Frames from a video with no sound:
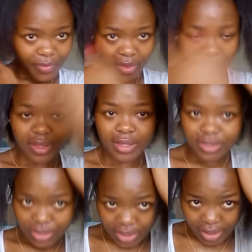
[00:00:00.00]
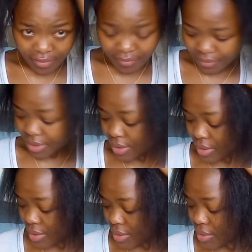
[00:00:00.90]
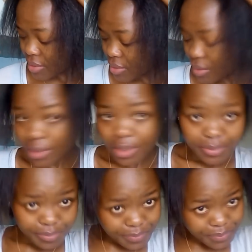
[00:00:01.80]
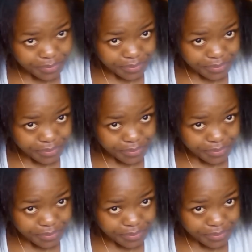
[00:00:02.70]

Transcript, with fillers: I think that's good enough. So um